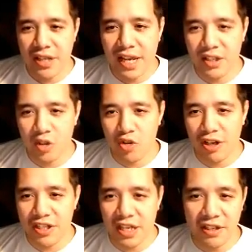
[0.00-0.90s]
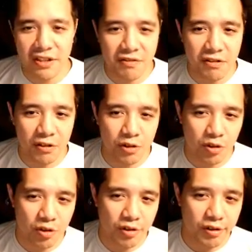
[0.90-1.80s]
until Transcendent Scrolls
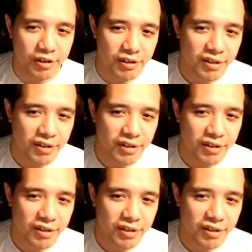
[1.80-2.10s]
or